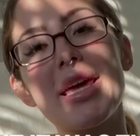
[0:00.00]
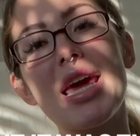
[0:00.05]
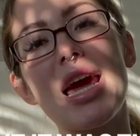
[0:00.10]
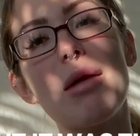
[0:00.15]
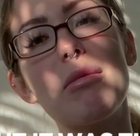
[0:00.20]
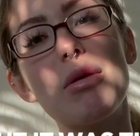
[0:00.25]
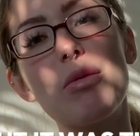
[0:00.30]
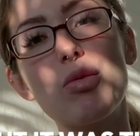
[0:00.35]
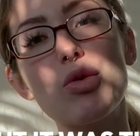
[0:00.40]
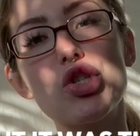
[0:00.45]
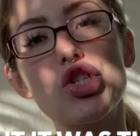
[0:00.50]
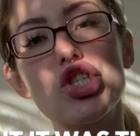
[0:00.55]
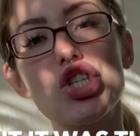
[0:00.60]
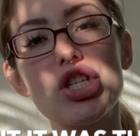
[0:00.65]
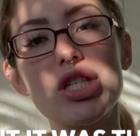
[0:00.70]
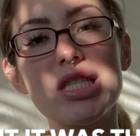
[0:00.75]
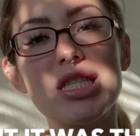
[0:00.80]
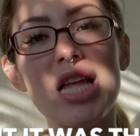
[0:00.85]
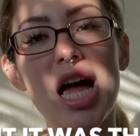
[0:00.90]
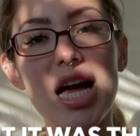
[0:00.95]
camera was
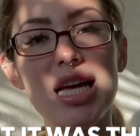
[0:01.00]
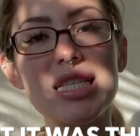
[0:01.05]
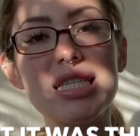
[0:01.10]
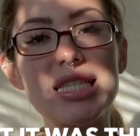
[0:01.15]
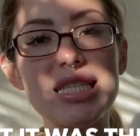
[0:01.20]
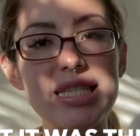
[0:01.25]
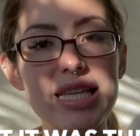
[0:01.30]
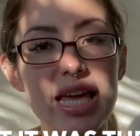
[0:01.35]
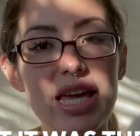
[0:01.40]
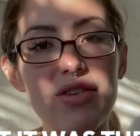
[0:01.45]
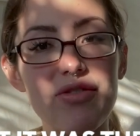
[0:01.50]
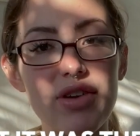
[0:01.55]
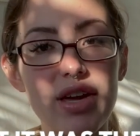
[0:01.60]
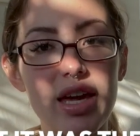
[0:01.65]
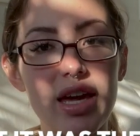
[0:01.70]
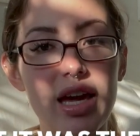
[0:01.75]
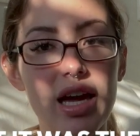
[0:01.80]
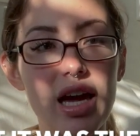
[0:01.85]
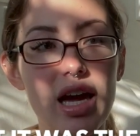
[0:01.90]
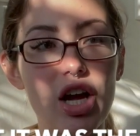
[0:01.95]
just not
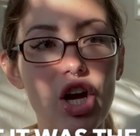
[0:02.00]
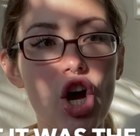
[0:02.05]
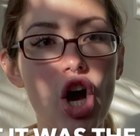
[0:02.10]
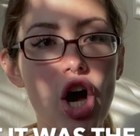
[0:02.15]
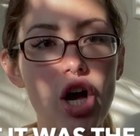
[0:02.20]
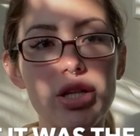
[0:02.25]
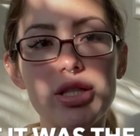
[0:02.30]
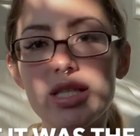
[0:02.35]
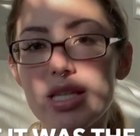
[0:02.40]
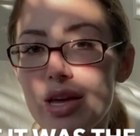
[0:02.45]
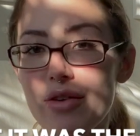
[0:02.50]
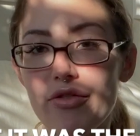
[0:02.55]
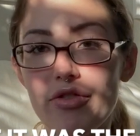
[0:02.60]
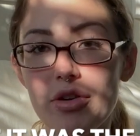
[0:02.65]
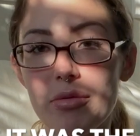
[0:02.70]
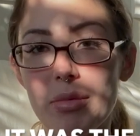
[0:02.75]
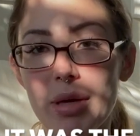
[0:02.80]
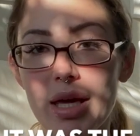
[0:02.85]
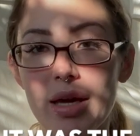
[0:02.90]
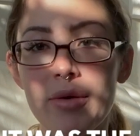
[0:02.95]
saving content
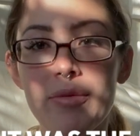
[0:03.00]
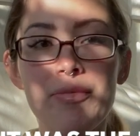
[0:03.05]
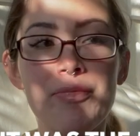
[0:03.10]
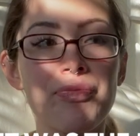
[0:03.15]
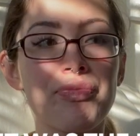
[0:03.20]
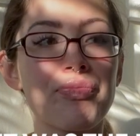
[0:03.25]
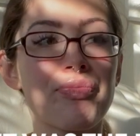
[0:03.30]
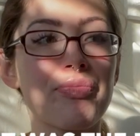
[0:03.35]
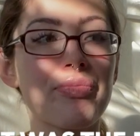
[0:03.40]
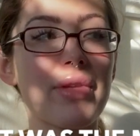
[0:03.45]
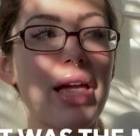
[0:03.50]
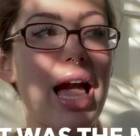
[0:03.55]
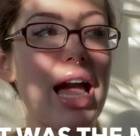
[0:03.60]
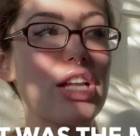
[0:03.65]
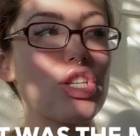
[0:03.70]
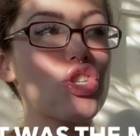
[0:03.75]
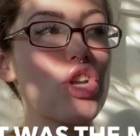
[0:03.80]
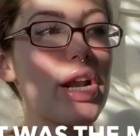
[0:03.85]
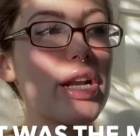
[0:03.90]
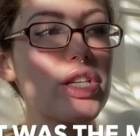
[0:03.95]
for me.
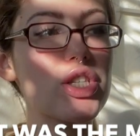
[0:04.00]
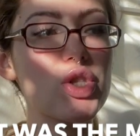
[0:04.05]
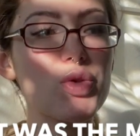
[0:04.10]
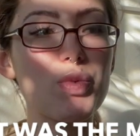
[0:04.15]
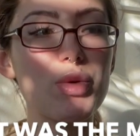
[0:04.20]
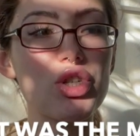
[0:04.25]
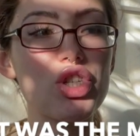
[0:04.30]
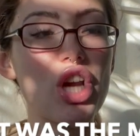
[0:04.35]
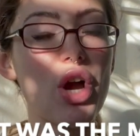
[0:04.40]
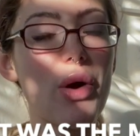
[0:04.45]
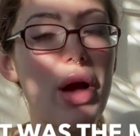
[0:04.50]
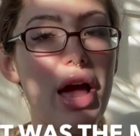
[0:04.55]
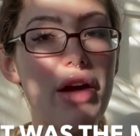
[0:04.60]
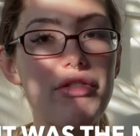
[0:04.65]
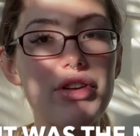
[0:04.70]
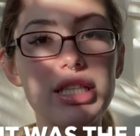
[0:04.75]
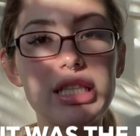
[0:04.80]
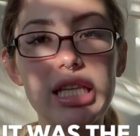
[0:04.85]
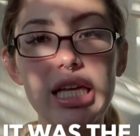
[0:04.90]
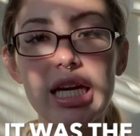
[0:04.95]
I tried to switch out
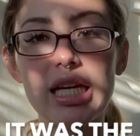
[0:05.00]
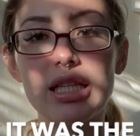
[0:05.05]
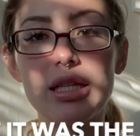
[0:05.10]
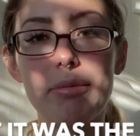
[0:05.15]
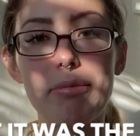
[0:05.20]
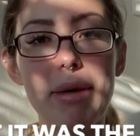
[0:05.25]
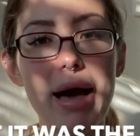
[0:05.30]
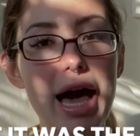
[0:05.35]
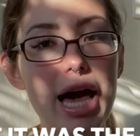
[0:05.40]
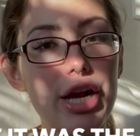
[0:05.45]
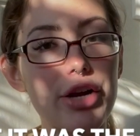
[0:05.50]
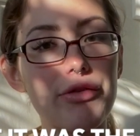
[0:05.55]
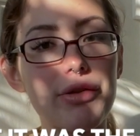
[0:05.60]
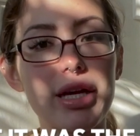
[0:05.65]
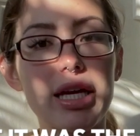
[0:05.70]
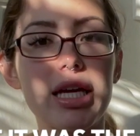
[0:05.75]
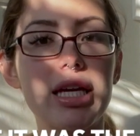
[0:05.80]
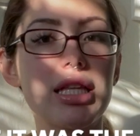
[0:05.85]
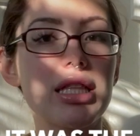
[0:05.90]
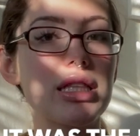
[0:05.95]
everything, the
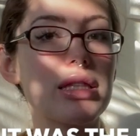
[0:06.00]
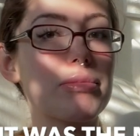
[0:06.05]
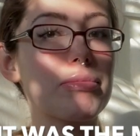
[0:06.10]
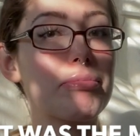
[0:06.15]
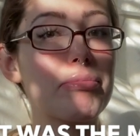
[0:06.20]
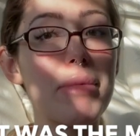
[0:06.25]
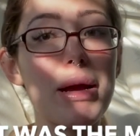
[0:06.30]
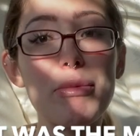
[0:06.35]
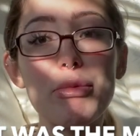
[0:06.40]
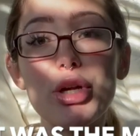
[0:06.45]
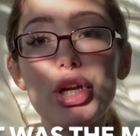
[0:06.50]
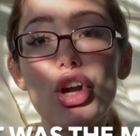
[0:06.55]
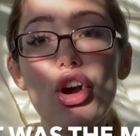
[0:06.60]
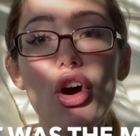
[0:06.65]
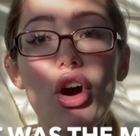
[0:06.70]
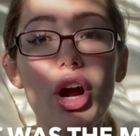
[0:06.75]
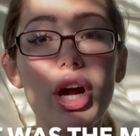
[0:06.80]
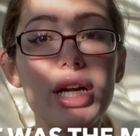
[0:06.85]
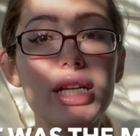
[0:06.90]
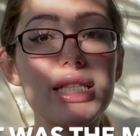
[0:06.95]
battery, memory
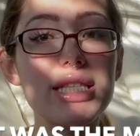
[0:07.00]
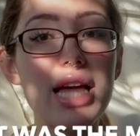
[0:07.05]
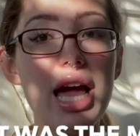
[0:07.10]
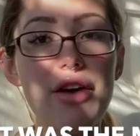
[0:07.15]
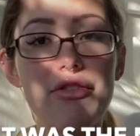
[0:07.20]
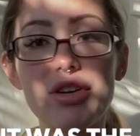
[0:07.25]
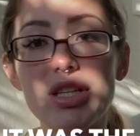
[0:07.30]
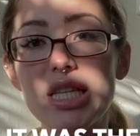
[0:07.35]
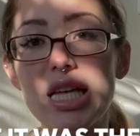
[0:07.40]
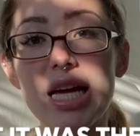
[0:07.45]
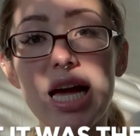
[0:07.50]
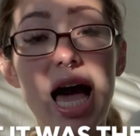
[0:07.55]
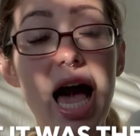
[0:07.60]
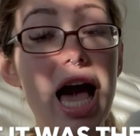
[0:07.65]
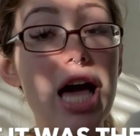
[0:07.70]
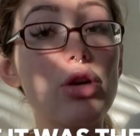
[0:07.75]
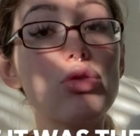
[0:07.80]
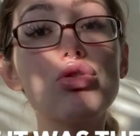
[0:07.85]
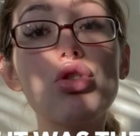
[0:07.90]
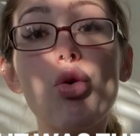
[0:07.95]
cards, everything.
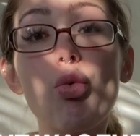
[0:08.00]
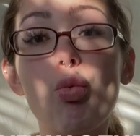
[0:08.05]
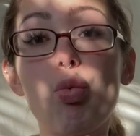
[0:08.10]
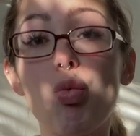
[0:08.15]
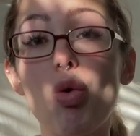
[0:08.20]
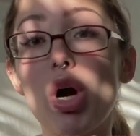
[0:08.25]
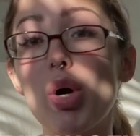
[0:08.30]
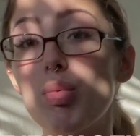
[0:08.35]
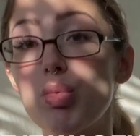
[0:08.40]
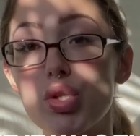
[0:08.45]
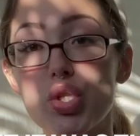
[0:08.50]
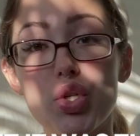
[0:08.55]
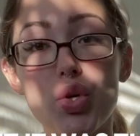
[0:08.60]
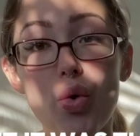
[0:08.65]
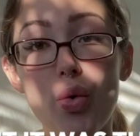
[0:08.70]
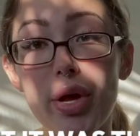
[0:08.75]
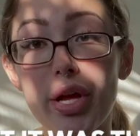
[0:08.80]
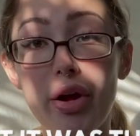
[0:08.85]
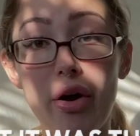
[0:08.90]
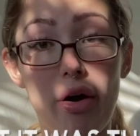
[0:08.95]
I don't know what was
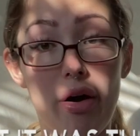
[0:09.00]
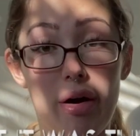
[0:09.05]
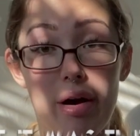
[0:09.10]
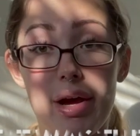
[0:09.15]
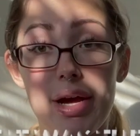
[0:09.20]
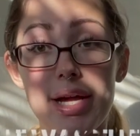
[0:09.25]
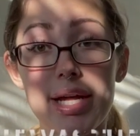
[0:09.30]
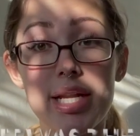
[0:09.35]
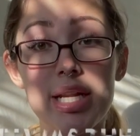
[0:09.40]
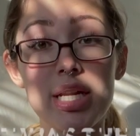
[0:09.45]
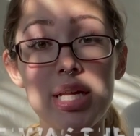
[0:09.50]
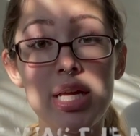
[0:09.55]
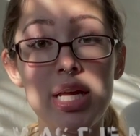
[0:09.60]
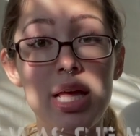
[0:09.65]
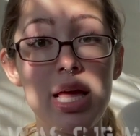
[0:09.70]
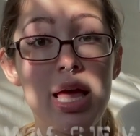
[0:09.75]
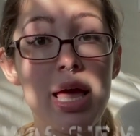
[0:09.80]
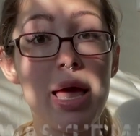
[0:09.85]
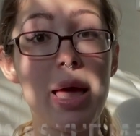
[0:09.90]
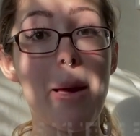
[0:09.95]
going on,
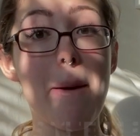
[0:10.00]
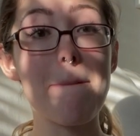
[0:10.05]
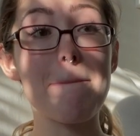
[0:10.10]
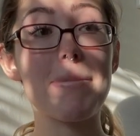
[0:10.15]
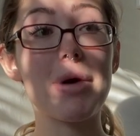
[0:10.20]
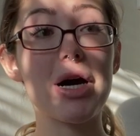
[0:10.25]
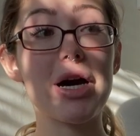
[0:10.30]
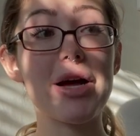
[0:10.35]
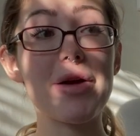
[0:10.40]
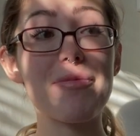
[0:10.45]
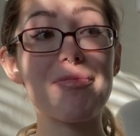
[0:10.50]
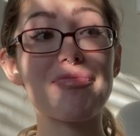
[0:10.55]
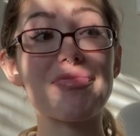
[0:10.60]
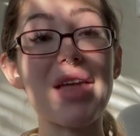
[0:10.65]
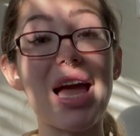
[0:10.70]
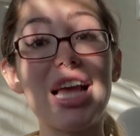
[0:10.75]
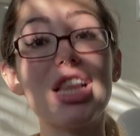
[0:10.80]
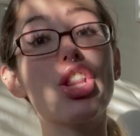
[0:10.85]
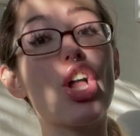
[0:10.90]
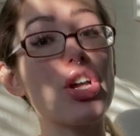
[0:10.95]
but
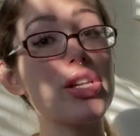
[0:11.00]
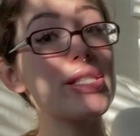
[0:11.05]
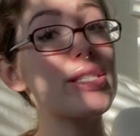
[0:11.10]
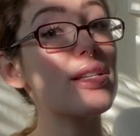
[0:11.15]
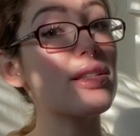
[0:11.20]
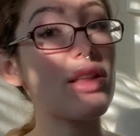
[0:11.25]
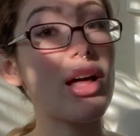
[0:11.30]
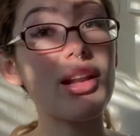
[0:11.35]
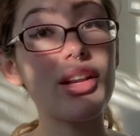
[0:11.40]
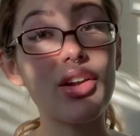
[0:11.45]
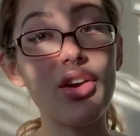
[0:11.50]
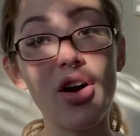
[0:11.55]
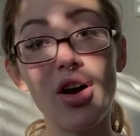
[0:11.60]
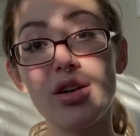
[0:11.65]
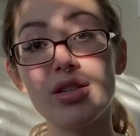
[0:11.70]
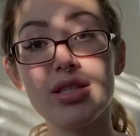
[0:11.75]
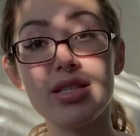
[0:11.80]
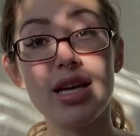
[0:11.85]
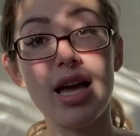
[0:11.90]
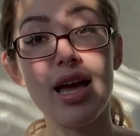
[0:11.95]
I lost a lot of
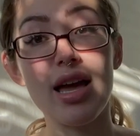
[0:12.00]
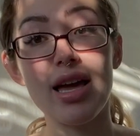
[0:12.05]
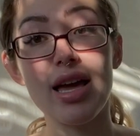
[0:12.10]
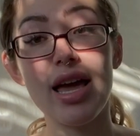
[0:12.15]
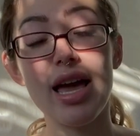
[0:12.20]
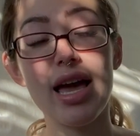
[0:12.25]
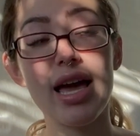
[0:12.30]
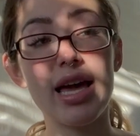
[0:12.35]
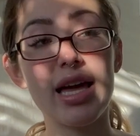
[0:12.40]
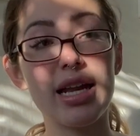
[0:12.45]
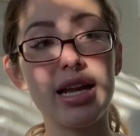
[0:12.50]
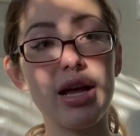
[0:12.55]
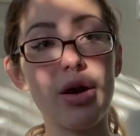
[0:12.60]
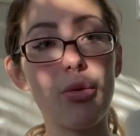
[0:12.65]
content. And